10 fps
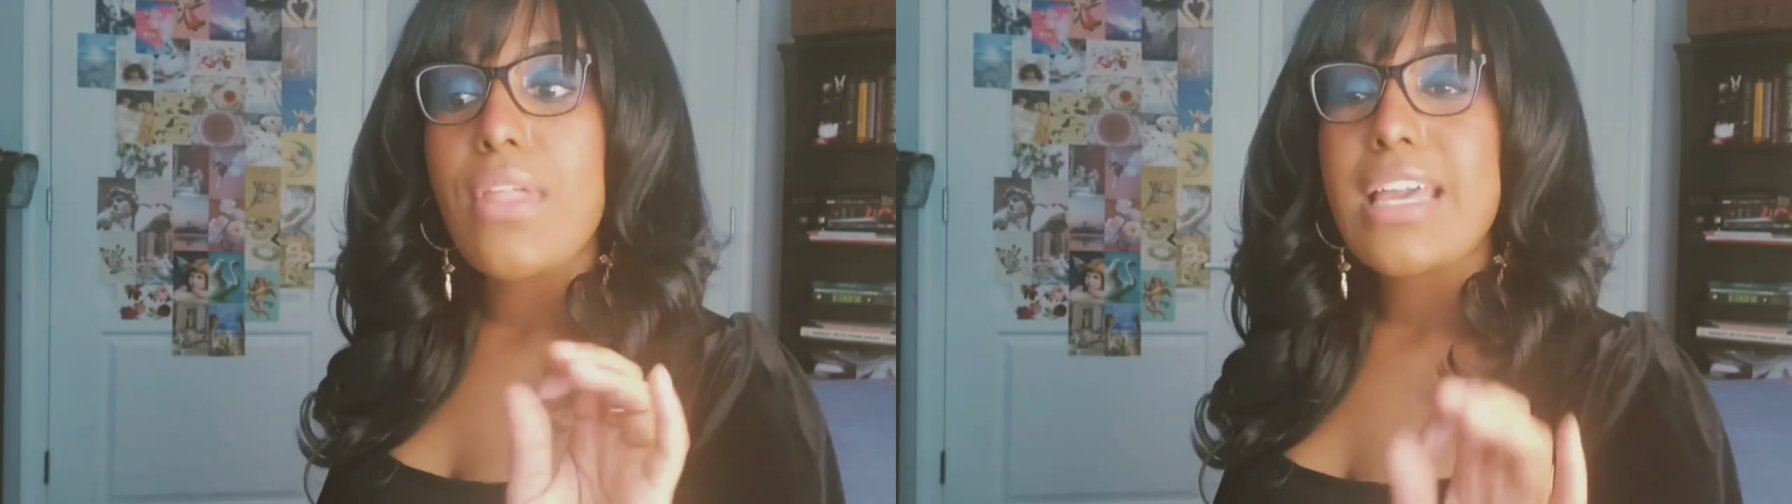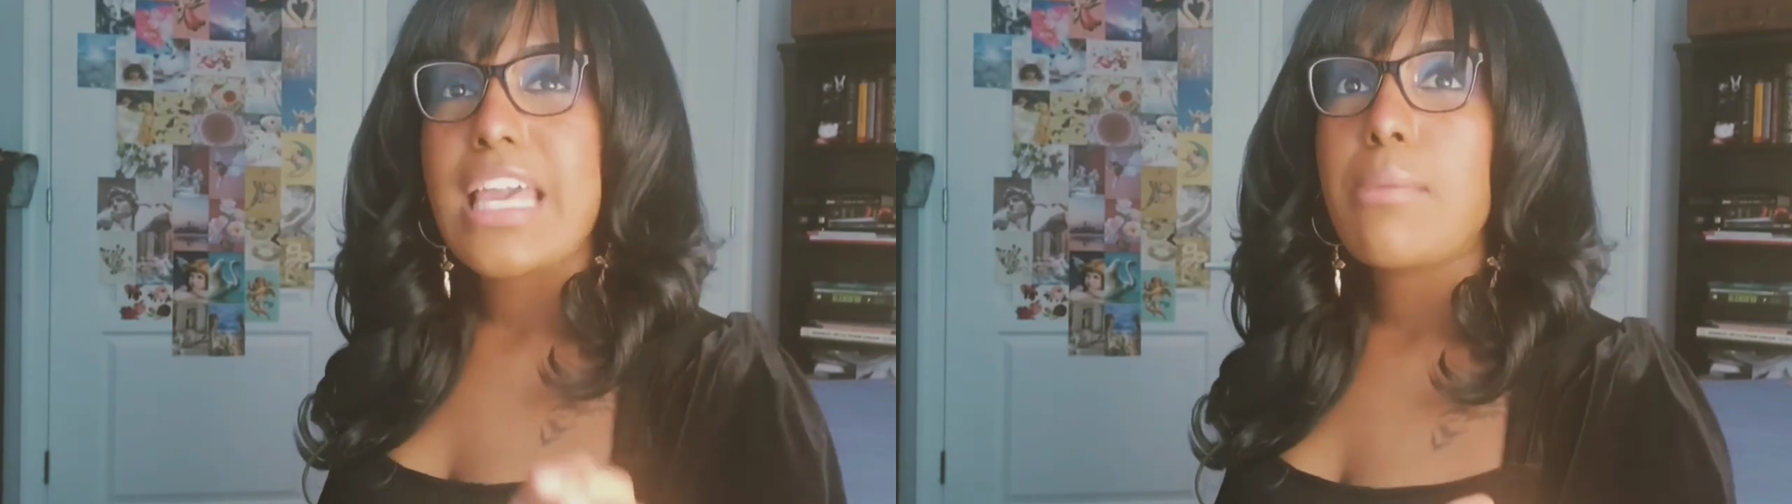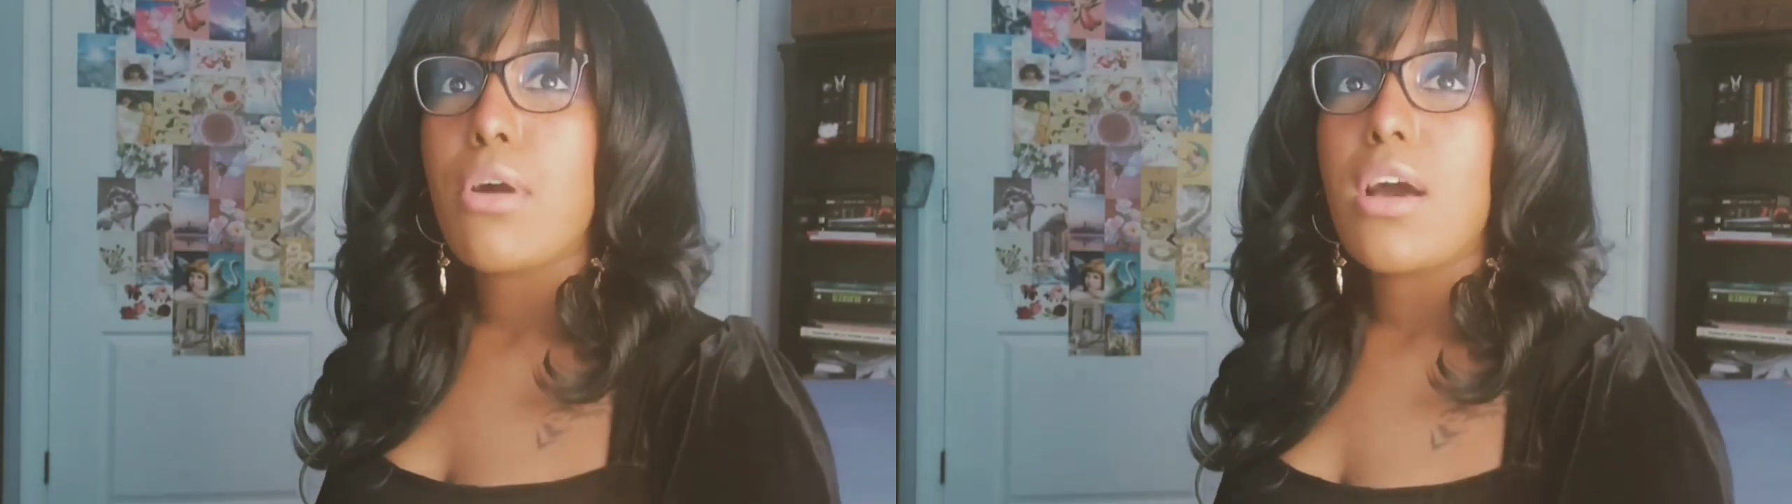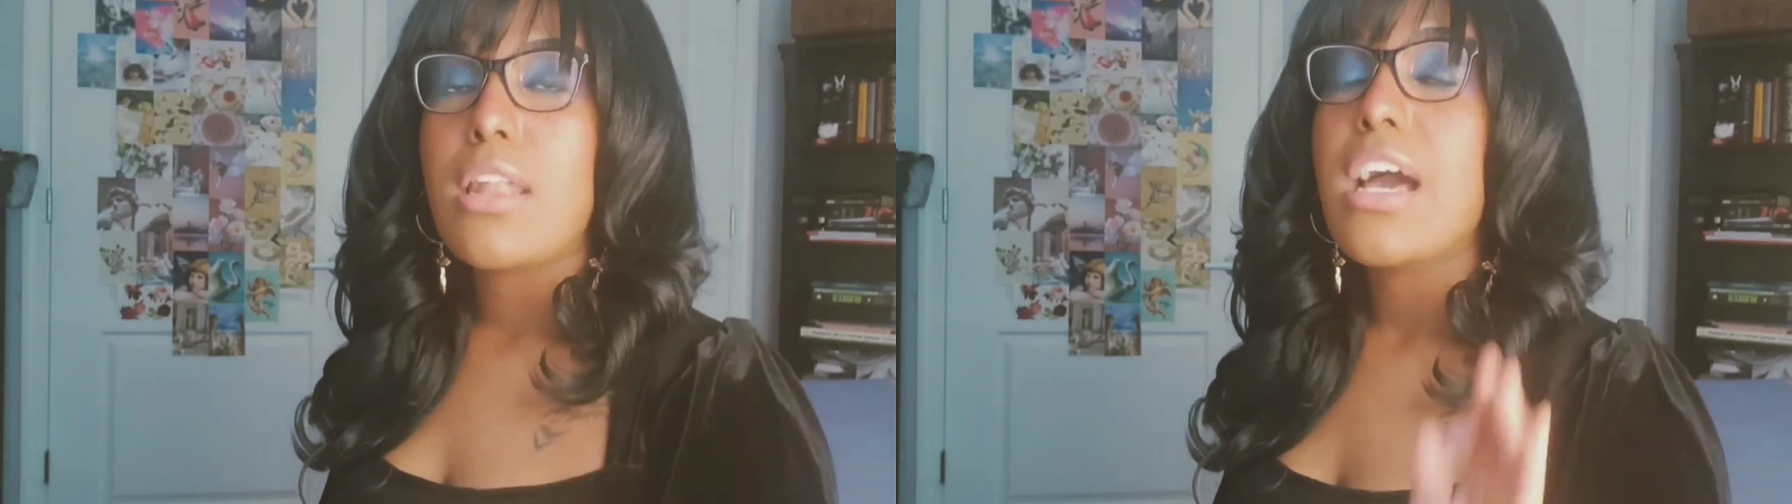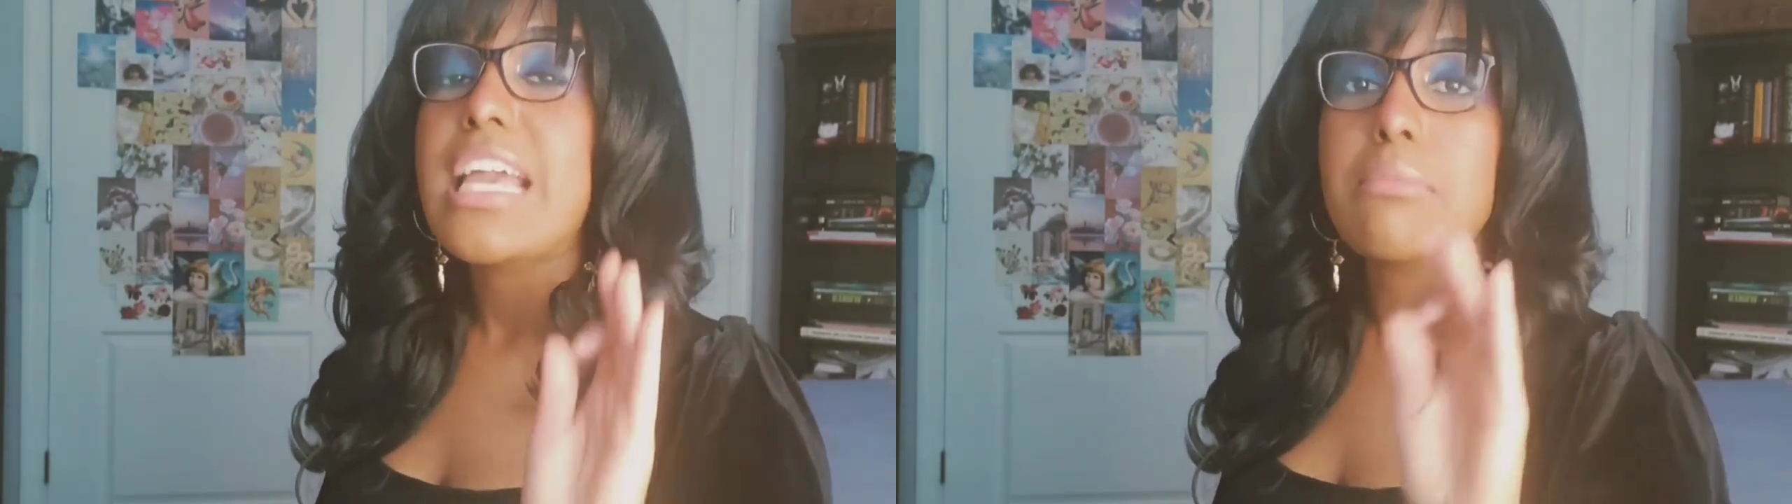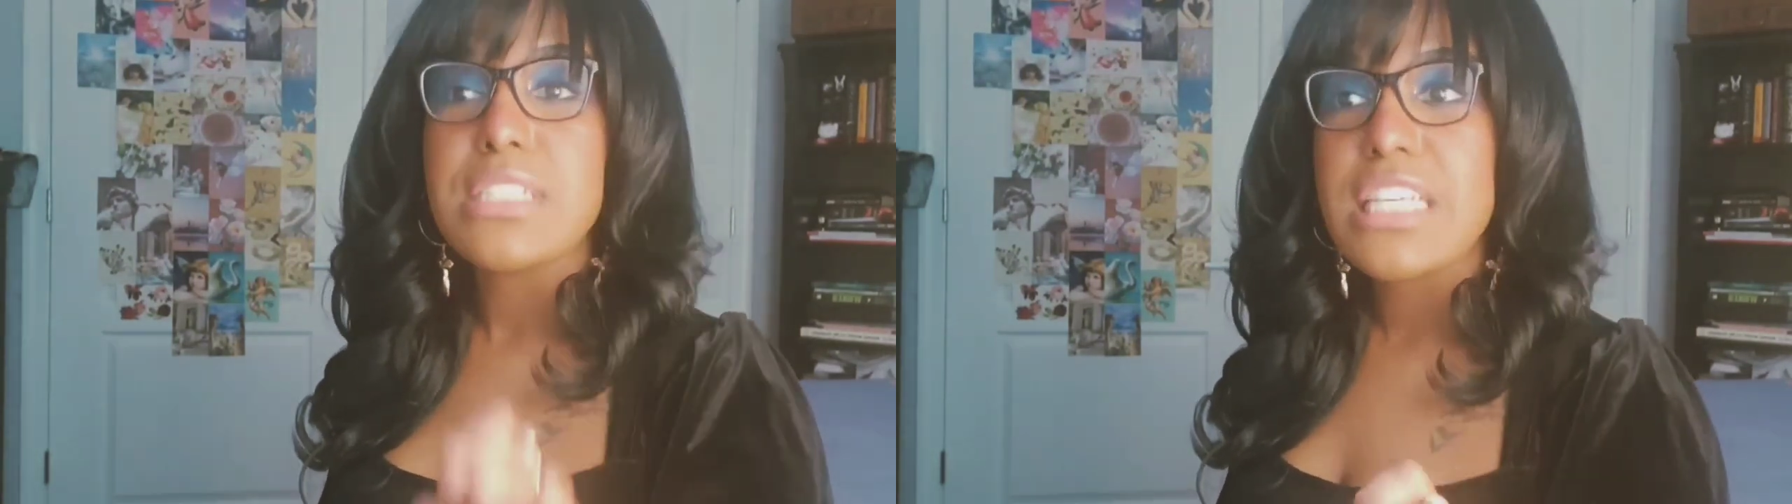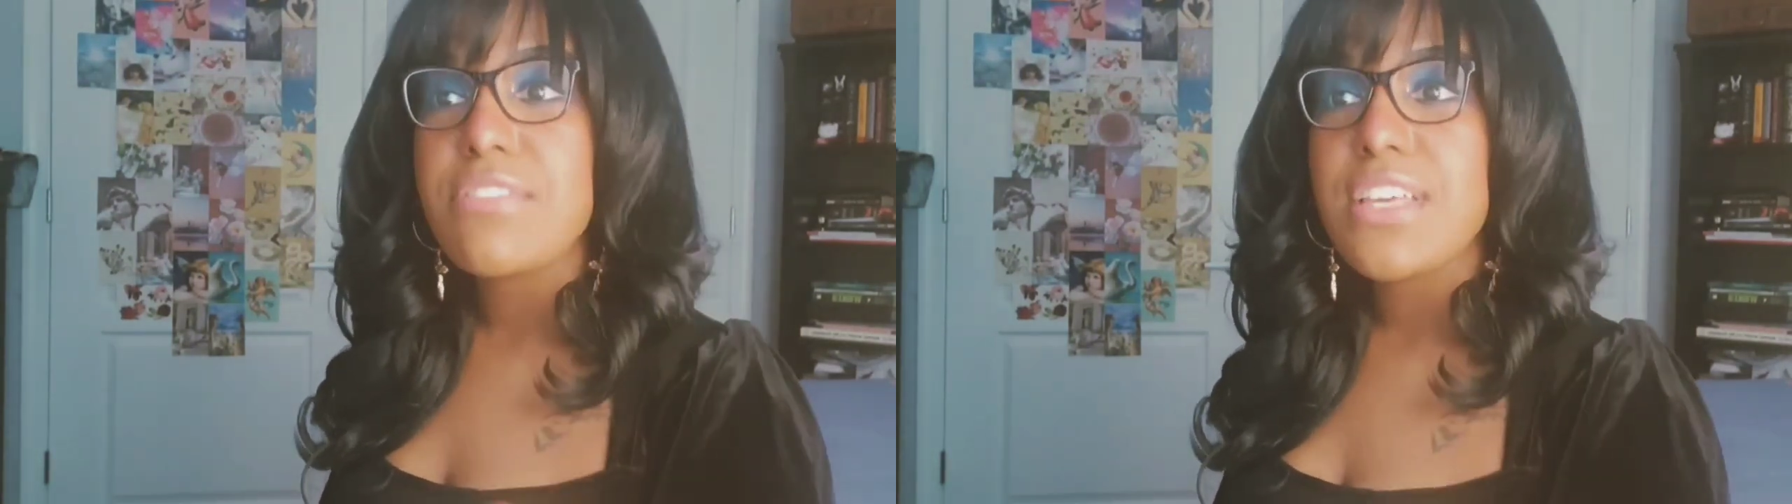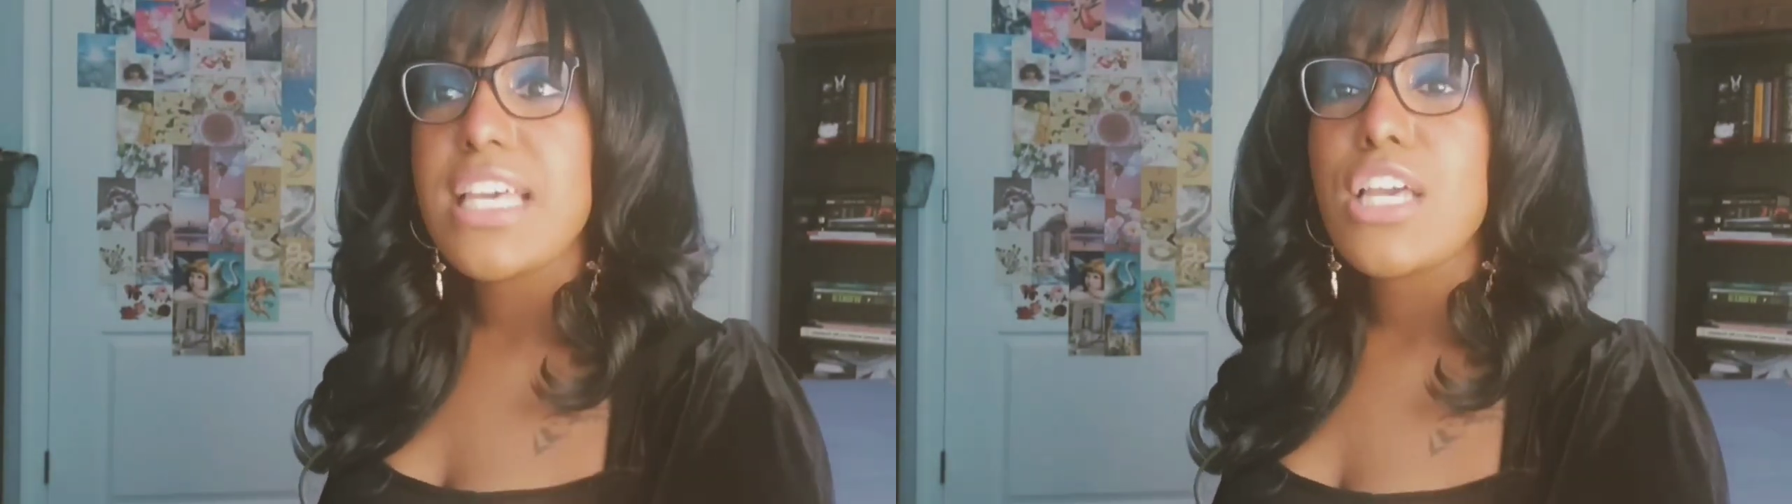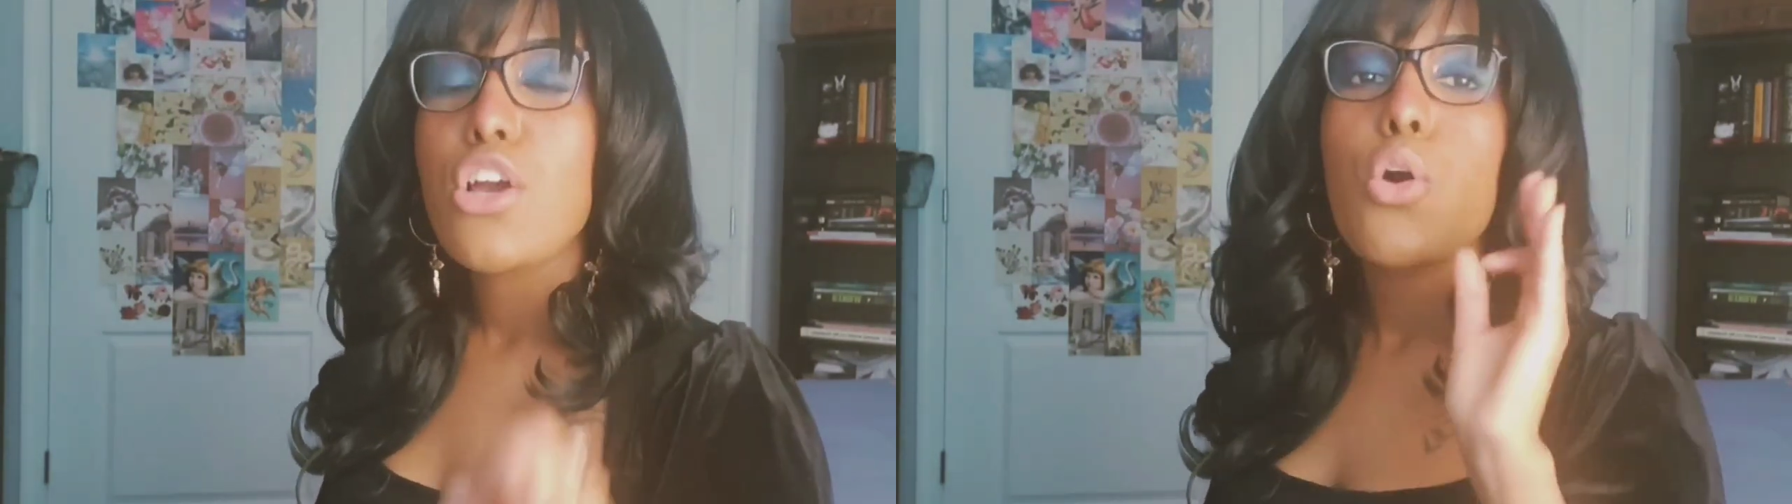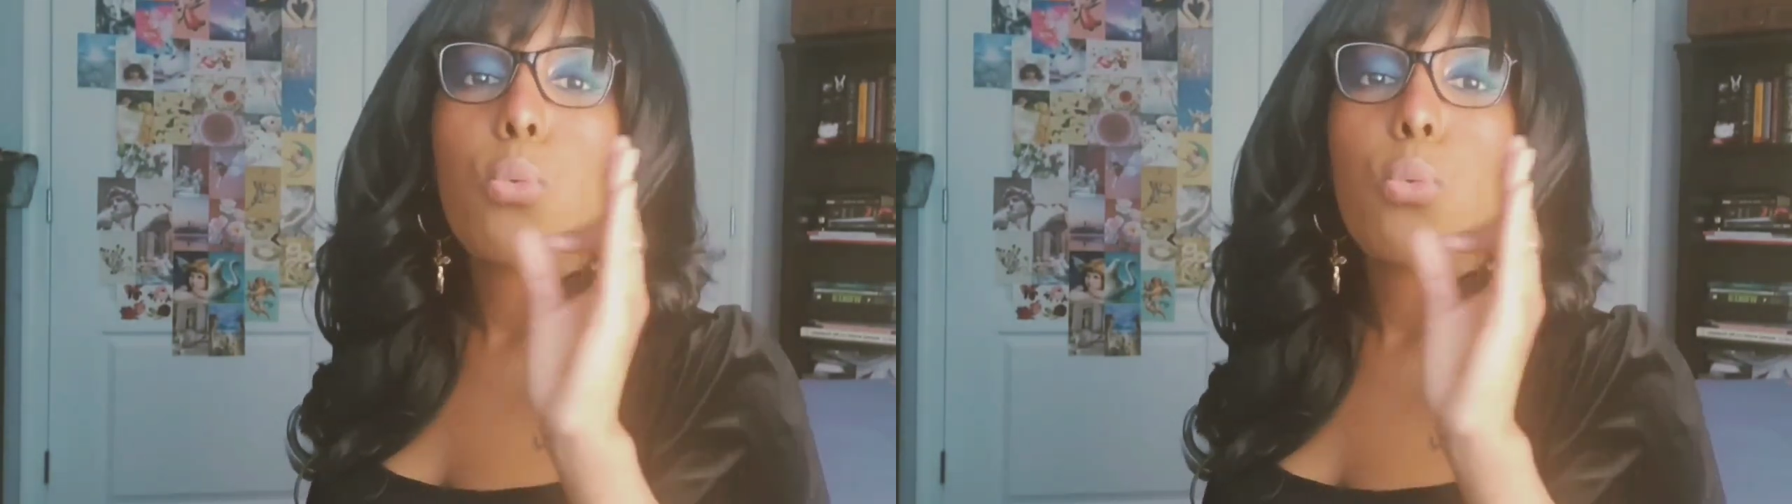that came on MTV